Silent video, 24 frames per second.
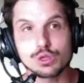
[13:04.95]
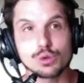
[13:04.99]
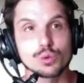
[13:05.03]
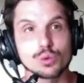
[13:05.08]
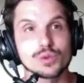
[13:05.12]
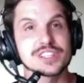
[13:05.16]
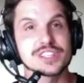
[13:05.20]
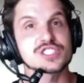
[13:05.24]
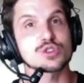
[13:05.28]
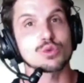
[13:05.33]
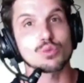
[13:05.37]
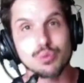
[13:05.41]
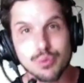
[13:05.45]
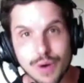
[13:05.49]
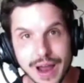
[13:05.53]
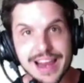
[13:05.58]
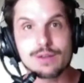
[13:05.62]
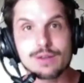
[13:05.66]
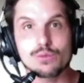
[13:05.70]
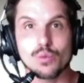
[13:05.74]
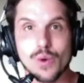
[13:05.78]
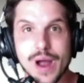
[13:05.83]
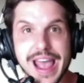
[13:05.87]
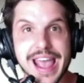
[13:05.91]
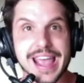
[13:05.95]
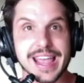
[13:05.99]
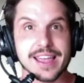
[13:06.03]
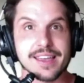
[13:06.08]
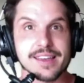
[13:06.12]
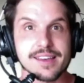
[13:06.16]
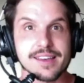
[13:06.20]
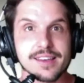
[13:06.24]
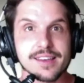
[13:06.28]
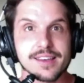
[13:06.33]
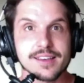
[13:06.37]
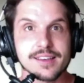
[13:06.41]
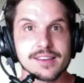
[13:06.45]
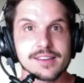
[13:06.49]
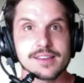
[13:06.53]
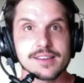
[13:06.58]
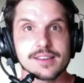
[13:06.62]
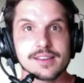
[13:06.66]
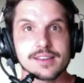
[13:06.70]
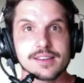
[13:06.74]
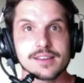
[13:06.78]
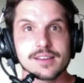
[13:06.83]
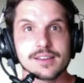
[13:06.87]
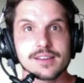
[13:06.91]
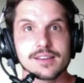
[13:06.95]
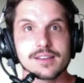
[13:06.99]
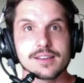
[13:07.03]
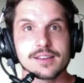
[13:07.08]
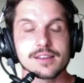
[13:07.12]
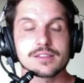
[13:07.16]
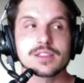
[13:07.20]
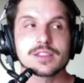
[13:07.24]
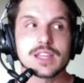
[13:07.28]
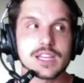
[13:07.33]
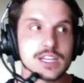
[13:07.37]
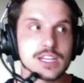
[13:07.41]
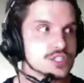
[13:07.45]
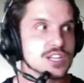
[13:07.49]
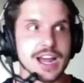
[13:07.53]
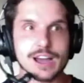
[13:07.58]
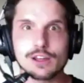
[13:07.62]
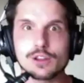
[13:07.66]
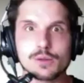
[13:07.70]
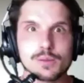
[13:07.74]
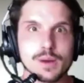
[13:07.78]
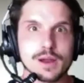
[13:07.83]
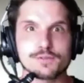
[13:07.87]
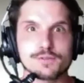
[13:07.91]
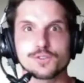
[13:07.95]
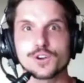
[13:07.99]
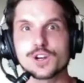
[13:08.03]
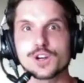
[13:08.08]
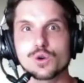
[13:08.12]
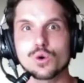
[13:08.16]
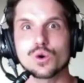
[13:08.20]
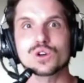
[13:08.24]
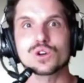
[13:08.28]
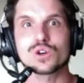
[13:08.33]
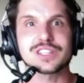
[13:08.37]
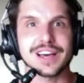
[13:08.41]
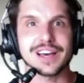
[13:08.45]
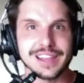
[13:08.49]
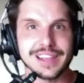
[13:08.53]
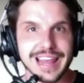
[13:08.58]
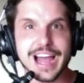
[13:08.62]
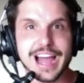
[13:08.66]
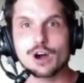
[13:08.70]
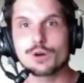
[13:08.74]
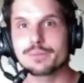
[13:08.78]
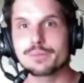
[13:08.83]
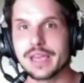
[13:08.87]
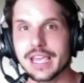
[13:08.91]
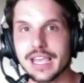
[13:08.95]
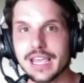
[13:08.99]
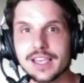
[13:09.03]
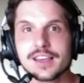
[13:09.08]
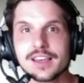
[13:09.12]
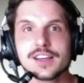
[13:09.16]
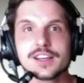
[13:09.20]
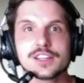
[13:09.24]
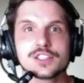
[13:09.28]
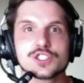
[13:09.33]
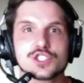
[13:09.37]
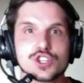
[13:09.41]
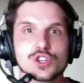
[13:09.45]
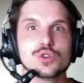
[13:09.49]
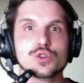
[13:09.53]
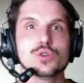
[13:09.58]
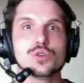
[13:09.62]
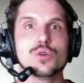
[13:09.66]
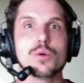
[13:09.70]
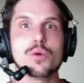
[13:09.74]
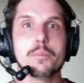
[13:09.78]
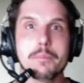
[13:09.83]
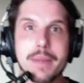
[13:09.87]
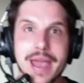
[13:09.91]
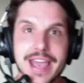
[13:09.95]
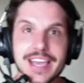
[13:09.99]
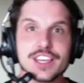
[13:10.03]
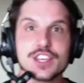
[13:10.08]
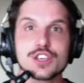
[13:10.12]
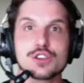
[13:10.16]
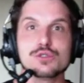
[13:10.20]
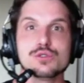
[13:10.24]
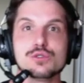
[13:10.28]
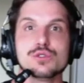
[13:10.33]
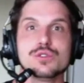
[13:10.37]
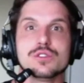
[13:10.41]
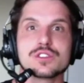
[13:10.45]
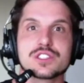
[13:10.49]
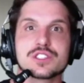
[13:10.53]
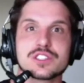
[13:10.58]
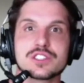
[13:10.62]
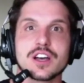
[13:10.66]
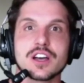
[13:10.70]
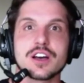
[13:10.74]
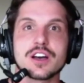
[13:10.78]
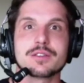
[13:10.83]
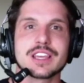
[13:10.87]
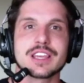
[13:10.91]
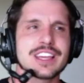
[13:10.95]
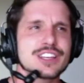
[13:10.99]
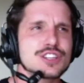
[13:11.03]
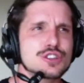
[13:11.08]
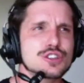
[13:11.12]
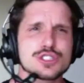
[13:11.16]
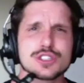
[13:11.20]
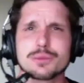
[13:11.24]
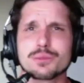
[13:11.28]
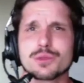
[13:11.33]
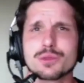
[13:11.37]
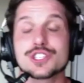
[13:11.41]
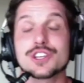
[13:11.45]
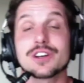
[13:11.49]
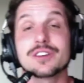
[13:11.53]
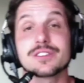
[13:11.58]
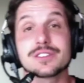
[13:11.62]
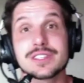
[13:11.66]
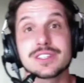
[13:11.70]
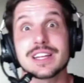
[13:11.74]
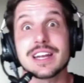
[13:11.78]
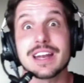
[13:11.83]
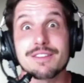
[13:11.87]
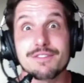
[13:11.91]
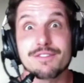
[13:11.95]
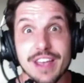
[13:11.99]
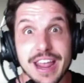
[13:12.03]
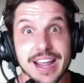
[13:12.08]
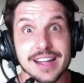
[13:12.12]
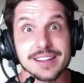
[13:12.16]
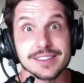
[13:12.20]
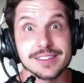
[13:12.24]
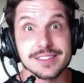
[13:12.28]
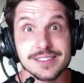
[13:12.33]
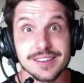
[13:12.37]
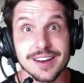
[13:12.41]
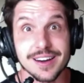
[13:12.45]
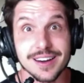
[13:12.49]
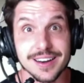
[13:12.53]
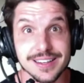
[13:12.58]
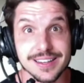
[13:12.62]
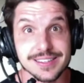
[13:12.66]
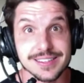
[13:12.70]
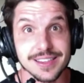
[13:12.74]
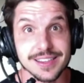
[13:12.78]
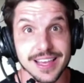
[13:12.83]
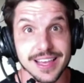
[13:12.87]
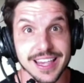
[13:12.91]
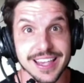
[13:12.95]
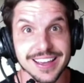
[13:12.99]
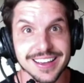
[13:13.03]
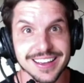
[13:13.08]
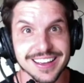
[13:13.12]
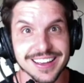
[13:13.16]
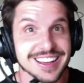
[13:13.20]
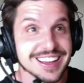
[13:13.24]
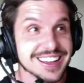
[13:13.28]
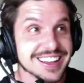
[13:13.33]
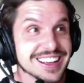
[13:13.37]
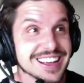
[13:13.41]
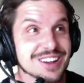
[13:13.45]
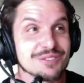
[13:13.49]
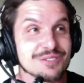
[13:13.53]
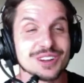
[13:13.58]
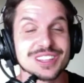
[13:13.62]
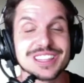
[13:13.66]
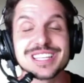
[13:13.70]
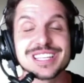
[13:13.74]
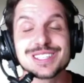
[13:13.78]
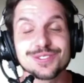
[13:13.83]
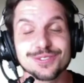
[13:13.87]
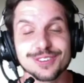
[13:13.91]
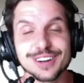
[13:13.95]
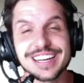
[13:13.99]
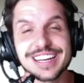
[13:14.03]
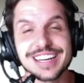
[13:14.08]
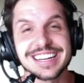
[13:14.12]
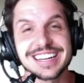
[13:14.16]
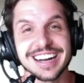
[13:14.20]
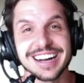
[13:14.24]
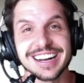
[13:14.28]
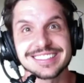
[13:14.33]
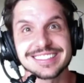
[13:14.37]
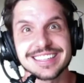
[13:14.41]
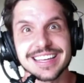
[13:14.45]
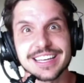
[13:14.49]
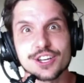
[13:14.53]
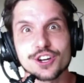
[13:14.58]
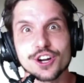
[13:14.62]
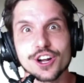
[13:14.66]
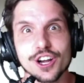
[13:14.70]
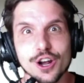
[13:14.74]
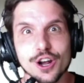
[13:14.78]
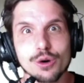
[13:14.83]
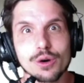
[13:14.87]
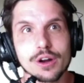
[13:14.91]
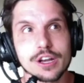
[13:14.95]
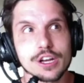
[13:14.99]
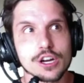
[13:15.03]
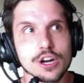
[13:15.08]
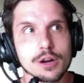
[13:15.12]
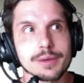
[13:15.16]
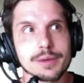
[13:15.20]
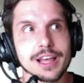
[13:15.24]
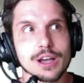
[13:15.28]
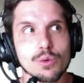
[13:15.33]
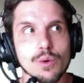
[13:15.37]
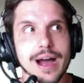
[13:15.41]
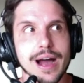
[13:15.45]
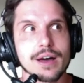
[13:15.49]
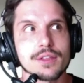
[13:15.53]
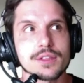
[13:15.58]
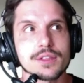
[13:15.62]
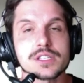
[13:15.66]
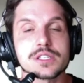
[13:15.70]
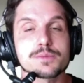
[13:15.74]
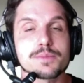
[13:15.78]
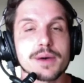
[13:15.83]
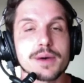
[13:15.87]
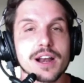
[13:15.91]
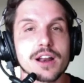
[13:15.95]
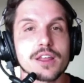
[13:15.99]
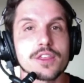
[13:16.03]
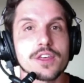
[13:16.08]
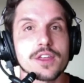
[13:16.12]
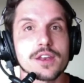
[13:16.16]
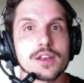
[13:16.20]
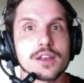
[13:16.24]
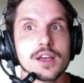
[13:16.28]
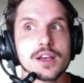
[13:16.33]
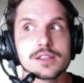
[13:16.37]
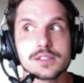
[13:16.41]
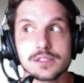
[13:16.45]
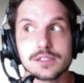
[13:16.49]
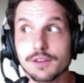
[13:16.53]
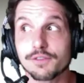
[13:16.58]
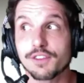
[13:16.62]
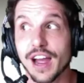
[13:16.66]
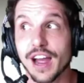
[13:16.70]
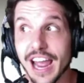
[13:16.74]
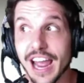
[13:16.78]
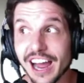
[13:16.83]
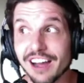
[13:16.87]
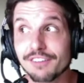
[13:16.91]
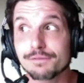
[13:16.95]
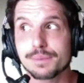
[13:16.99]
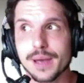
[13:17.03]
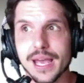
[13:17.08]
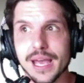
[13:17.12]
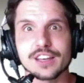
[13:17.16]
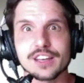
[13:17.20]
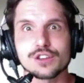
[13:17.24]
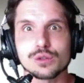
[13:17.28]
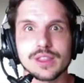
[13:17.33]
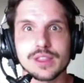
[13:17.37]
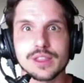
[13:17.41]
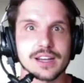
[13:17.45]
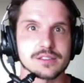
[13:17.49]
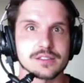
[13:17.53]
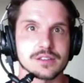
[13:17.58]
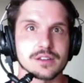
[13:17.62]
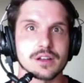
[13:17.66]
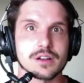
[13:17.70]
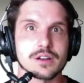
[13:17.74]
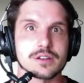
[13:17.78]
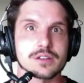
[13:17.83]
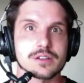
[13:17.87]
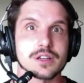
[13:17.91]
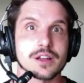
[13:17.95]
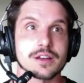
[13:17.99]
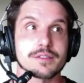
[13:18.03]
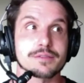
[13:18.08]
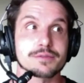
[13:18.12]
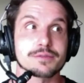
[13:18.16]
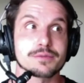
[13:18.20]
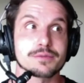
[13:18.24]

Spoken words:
this the right way, then download my free course. Allow me to get you some results in advance, honestly. With this free content, you're going to go in and you're going to be like, wow, this is better than stuff I have paid $2,000